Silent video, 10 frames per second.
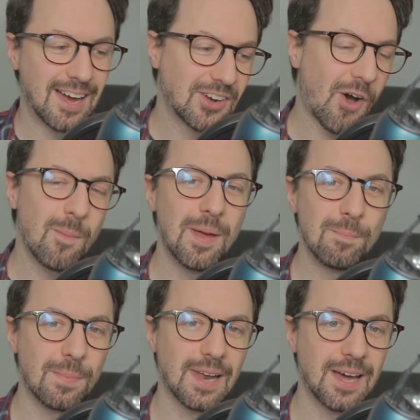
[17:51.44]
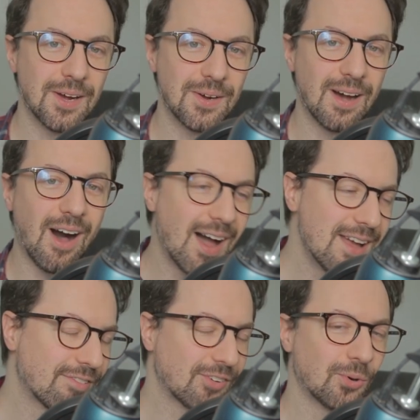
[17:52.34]
comment below. I
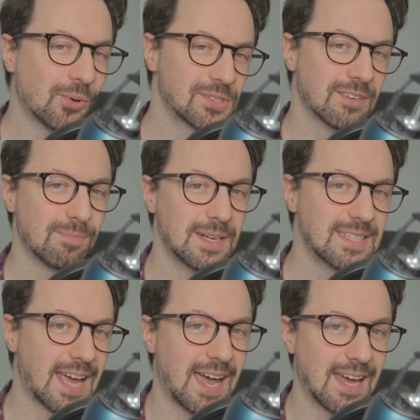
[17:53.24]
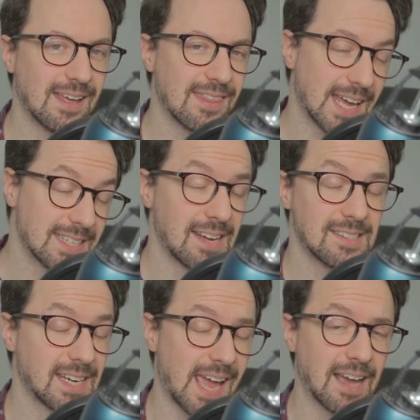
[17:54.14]
of course have been Dan, that
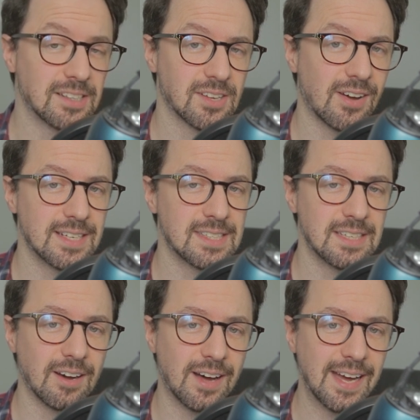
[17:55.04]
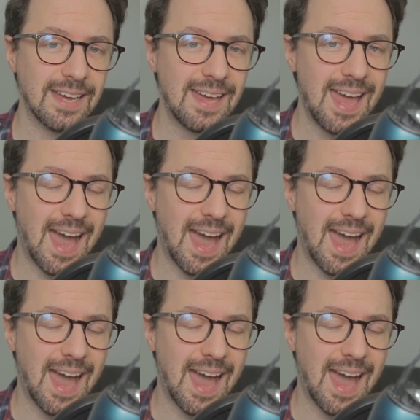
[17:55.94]
dating anxiety guy,